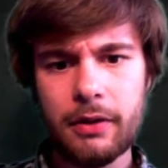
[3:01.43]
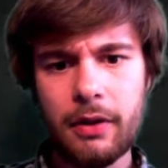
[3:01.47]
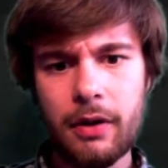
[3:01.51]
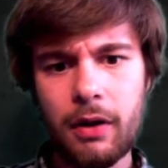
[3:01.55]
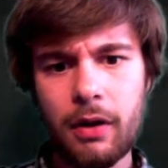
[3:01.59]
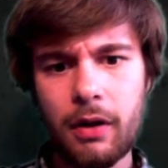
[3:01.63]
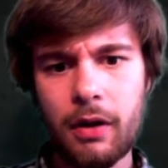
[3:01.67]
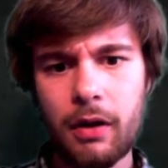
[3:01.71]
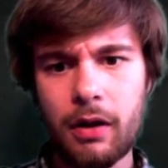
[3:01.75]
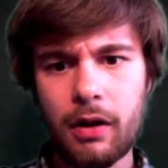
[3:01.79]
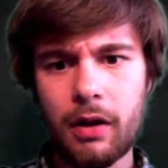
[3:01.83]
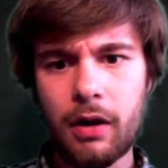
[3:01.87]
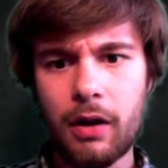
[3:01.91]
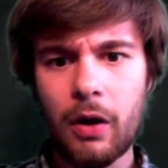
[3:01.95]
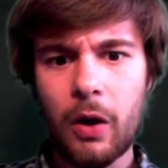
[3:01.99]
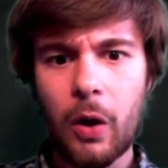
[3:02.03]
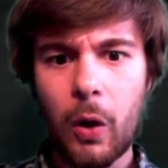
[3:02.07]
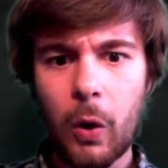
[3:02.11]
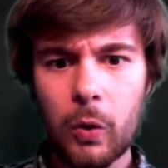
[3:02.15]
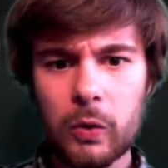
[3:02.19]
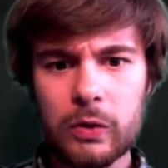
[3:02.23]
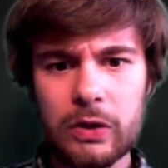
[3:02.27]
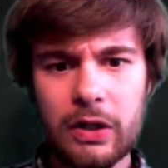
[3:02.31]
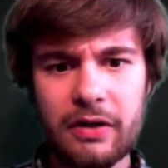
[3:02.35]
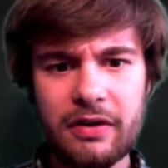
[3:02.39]
not a
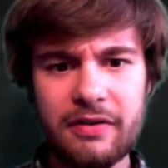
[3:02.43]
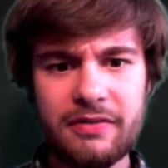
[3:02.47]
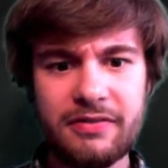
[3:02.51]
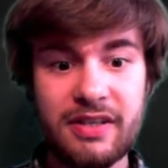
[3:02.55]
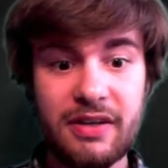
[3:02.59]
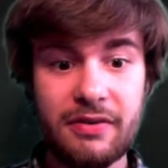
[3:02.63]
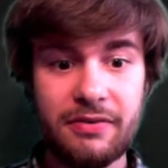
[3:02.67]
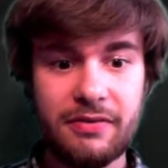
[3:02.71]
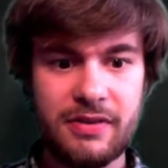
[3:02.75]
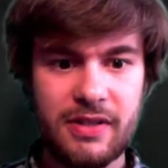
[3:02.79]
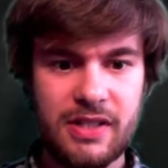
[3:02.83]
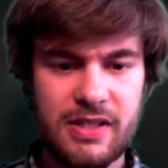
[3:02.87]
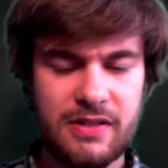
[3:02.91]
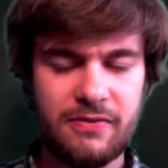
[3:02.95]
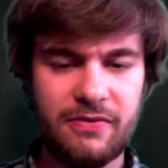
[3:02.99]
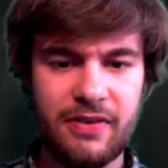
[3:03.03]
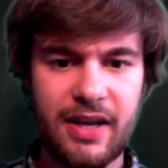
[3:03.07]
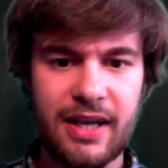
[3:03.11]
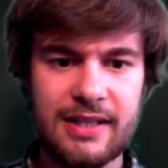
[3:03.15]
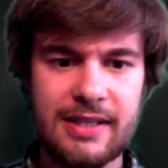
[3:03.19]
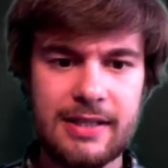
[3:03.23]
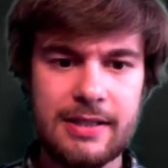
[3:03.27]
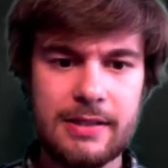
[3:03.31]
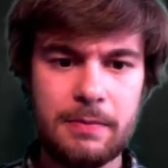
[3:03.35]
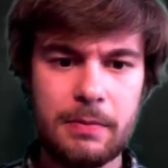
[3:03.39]
whole lot of difference. In
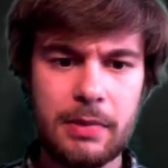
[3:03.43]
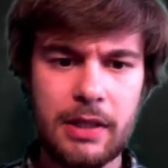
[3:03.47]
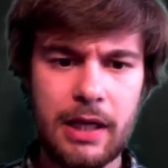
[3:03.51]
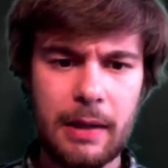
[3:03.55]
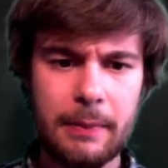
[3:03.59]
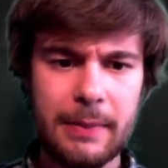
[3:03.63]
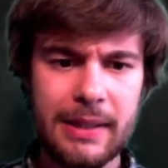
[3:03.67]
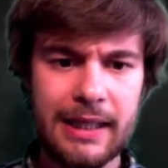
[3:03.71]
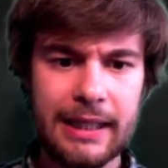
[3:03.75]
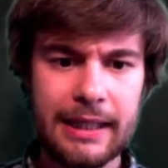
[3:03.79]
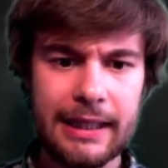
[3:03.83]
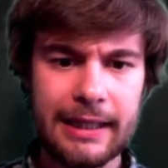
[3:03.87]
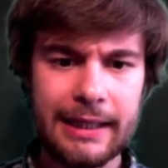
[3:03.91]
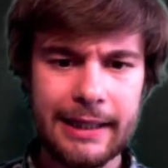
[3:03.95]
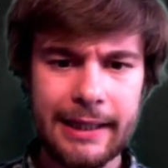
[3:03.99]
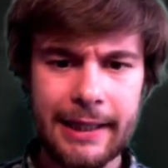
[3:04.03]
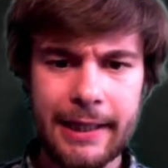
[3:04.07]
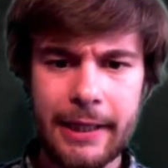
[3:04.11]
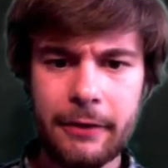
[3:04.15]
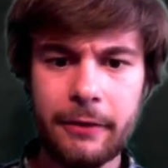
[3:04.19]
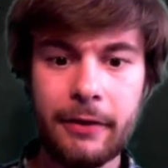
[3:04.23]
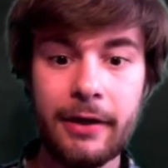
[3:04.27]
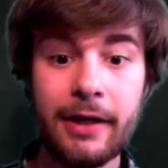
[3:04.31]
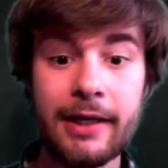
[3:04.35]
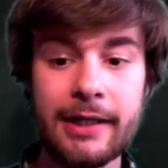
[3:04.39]
fact, it's becoming
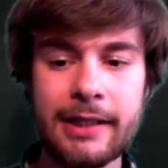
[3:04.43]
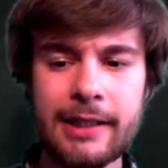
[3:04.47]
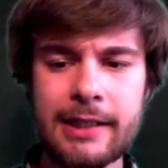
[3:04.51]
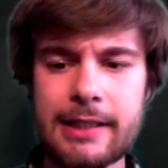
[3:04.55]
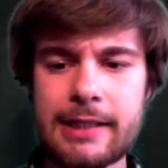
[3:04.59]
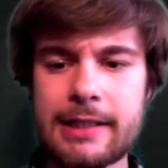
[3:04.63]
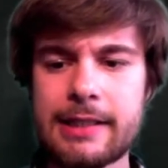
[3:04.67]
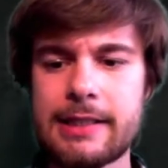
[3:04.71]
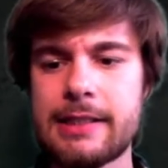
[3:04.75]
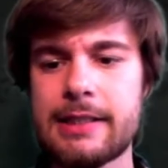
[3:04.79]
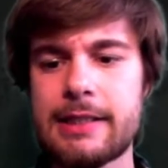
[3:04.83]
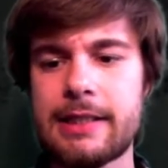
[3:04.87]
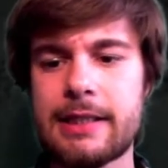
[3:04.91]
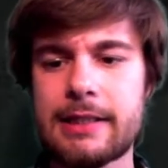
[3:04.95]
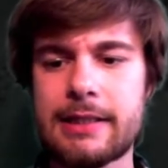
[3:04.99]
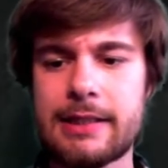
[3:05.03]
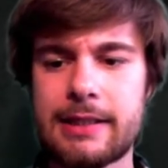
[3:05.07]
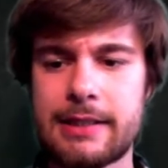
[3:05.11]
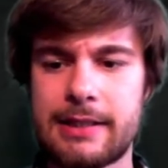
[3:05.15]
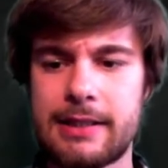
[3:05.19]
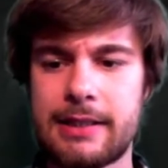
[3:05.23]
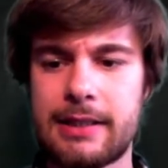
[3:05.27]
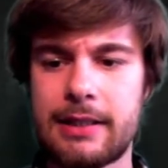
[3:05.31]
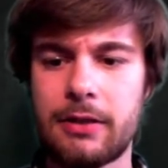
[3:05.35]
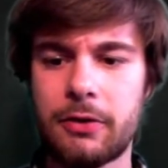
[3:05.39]
clearer and easier to
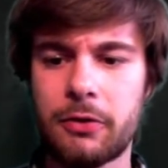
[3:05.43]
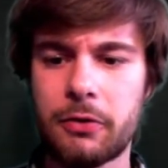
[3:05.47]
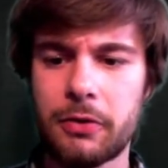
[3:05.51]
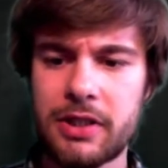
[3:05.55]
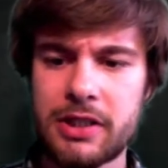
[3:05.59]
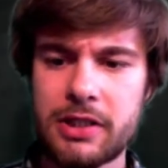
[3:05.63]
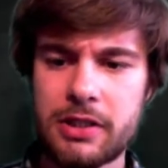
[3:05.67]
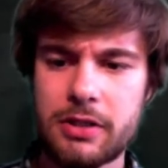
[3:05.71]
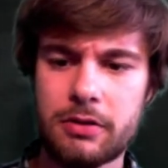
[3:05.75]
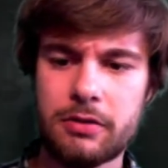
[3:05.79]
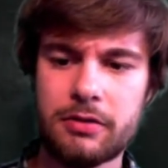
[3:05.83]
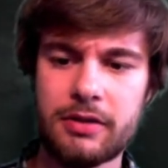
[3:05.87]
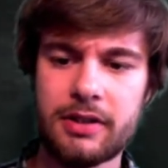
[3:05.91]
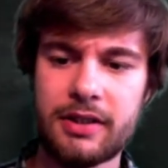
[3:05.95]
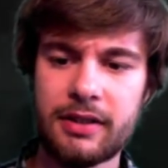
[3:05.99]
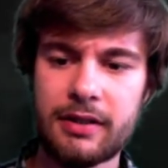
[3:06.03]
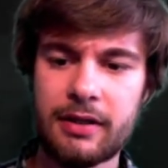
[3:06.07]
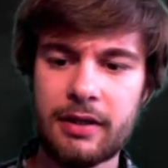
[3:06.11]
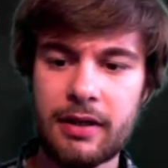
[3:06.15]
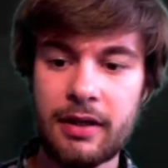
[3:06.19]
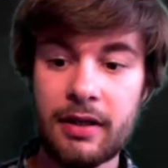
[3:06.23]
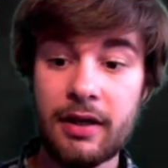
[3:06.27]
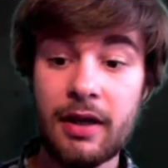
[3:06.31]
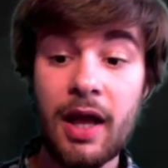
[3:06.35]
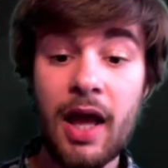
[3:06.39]
see the green screen.
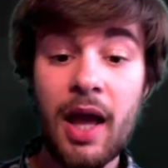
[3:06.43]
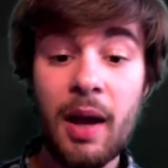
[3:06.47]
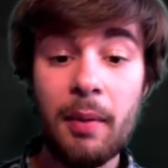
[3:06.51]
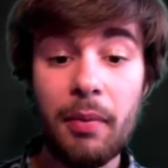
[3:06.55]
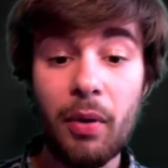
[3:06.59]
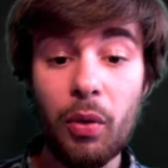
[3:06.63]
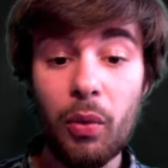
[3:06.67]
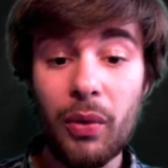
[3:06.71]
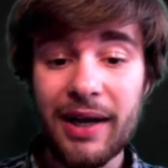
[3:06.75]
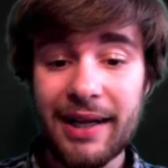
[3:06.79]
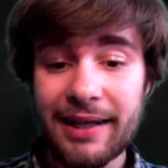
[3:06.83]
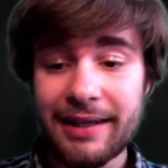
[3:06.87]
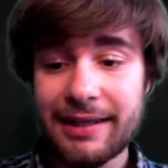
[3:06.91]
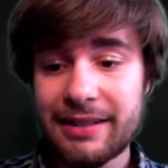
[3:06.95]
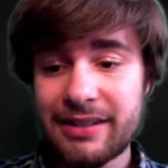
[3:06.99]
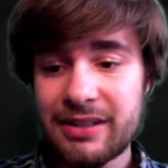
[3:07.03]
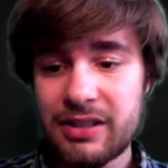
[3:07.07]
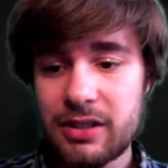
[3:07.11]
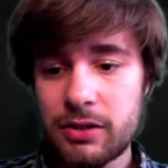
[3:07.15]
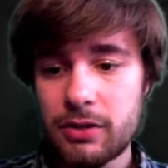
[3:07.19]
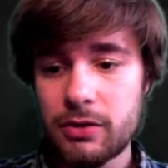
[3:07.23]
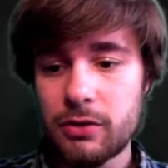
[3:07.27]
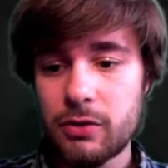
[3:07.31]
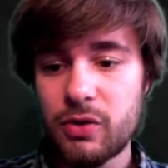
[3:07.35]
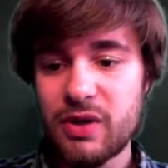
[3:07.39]
But what I can
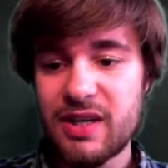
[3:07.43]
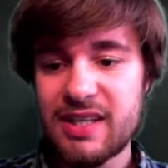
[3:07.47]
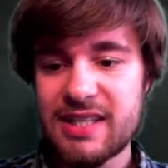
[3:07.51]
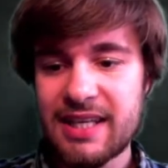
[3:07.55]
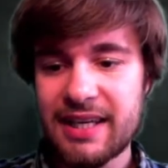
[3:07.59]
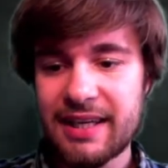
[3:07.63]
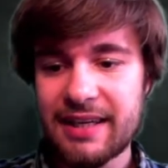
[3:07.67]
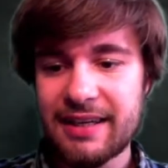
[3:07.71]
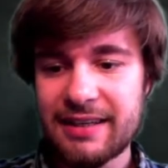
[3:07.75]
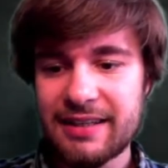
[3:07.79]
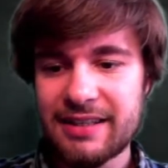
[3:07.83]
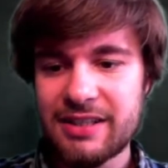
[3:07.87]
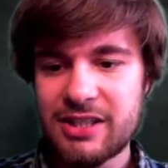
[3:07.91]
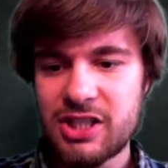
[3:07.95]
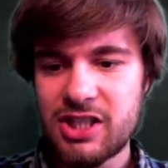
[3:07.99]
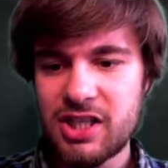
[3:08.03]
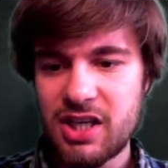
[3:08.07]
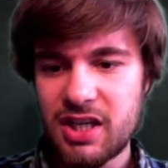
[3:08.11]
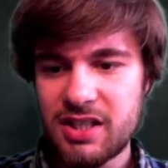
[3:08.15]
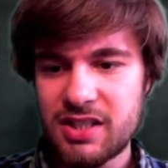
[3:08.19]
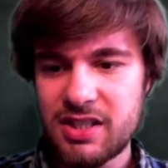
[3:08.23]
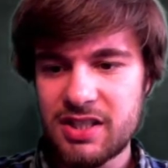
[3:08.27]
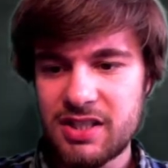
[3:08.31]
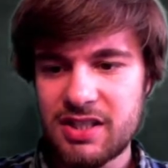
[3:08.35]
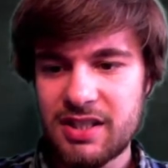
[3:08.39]
do is I can
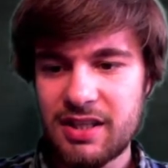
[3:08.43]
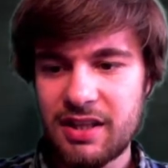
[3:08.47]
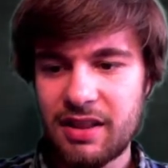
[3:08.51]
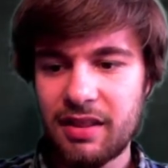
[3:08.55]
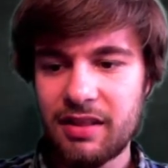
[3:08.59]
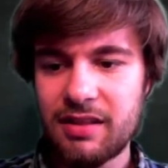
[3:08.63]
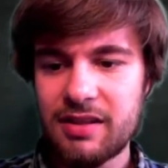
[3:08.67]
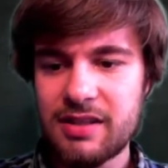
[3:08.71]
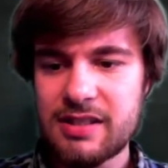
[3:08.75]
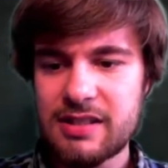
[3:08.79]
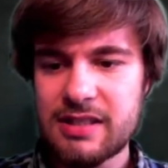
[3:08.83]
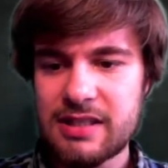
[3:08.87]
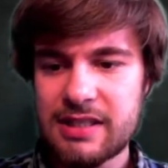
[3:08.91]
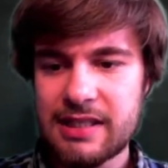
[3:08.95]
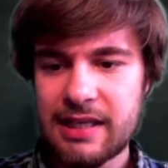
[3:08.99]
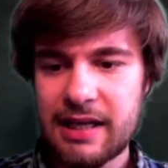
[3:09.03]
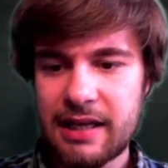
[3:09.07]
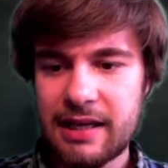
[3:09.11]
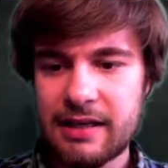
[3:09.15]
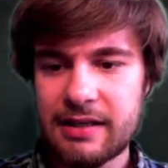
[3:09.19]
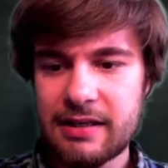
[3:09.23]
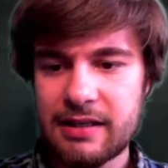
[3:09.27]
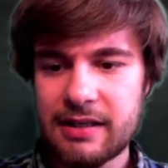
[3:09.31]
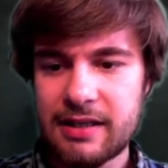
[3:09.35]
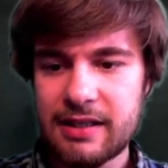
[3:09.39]
adjust this
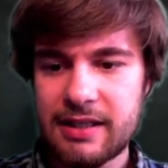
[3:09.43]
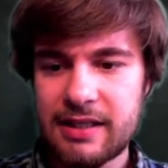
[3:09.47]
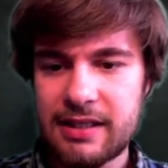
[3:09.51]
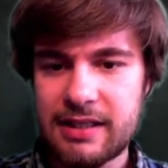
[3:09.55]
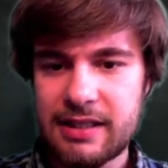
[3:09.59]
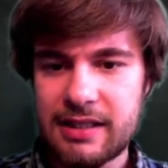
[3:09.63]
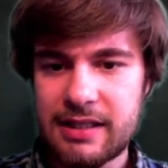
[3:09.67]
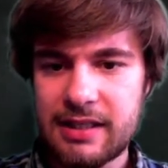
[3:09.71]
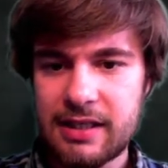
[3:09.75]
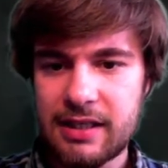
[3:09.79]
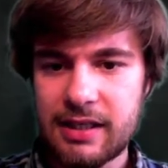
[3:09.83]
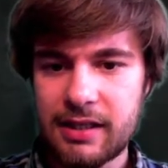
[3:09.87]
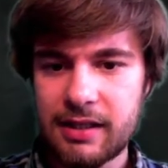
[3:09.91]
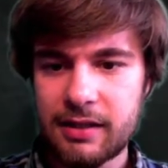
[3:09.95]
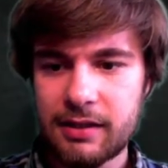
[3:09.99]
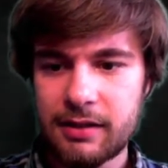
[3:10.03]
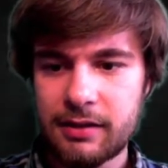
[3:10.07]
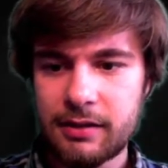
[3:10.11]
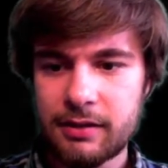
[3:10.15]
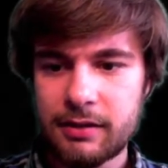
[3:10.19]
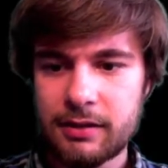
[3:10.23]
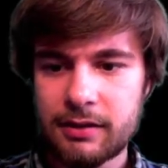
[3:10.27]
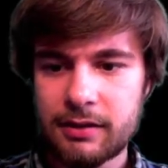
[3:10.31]
slider here.